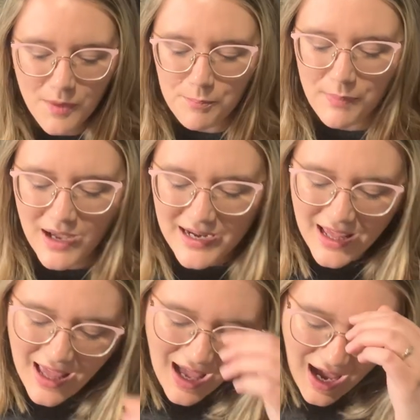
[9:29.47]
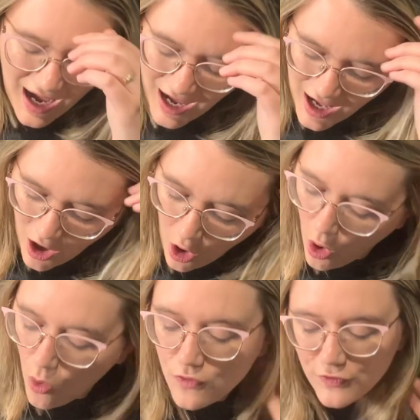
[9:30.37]
But
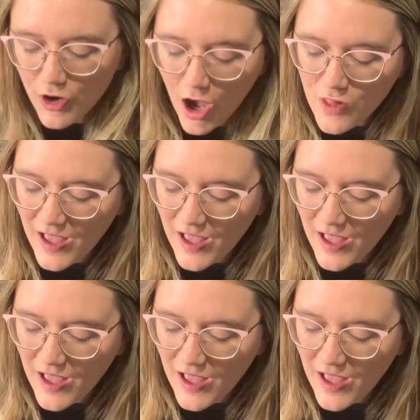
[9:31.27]
overall,